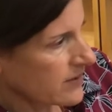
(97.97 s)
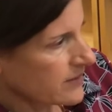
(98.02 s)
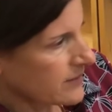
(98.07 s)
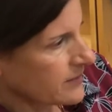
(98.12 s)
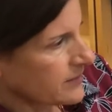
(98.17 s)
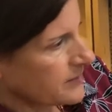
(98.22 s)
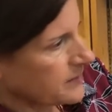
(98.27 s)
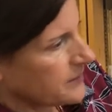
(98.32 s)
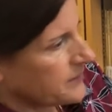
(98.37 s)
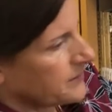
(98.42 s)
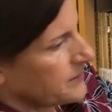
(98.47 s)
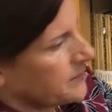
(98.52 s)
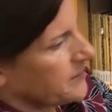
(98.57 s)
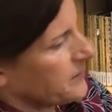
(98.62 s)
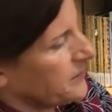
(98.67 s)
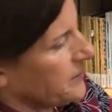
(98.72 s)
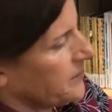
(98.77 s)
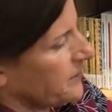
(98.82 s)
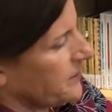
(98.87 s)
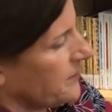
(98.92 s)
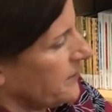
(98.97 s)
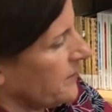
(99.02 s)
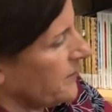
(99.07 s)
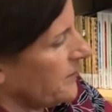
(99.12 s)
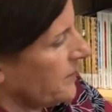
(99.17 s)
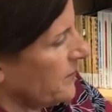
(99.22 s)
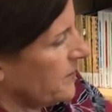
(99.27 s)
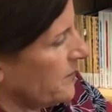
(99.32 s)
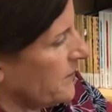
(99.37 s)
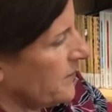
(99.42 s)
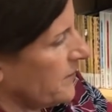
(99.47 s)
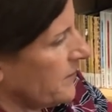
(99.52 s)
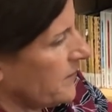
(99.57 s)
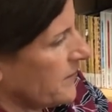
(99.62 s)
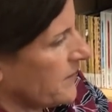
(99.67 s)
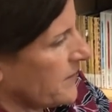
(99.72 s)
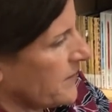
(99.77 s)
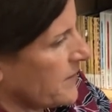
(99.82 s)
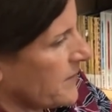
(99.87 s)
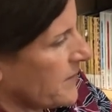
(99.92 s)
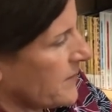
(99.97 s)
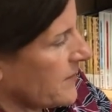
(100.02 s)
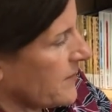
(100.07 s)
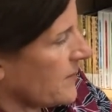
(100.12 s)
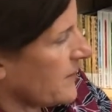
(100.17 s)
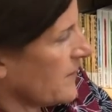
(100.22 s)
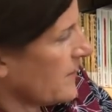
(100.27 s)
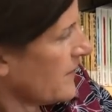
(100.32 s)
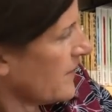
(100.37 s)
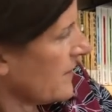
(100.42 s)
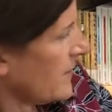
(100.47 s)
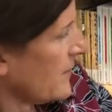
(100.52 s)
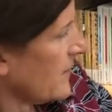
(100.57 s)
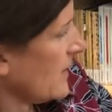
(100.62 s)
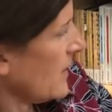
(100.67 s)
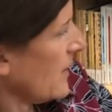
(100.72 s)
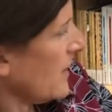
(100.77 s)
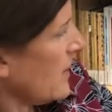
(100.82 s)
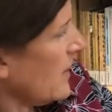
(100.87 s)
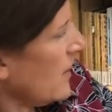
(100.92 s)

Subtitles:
No one is speaking in this clip.